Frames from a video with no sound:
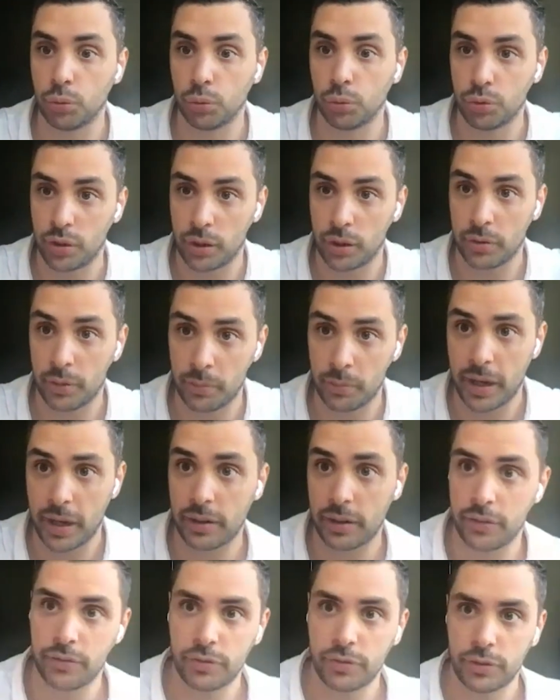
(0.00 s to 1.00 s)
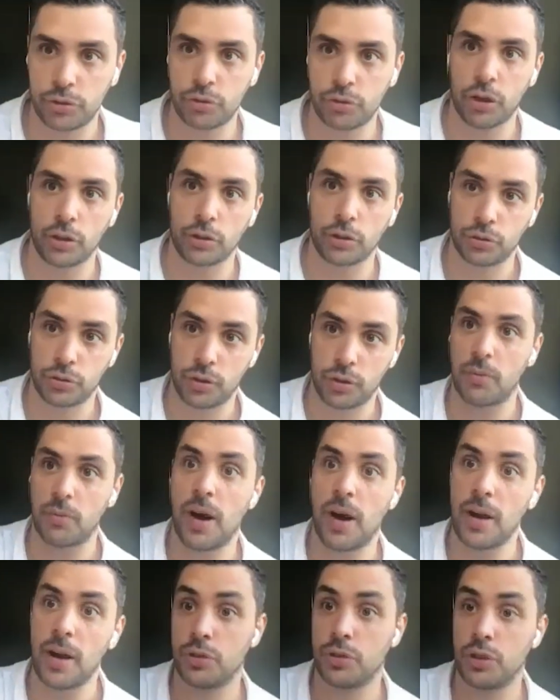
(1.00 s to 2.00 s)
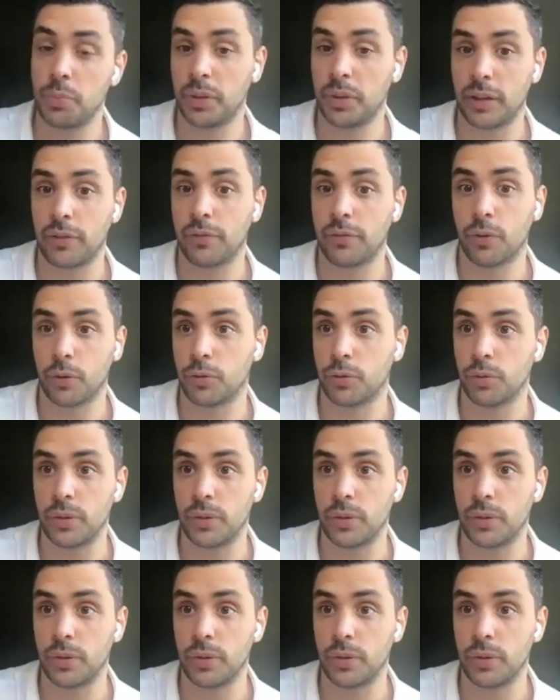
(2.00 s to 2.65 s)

tools and better infrastructures around GPT-4